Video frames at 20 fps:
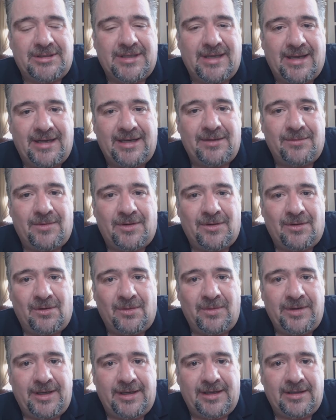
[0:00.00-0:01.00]
to anyone
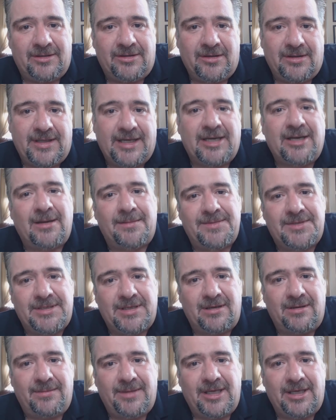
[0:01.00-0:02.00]
all week until they come
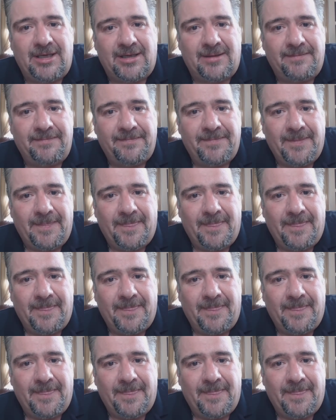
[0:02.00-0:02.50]
see me,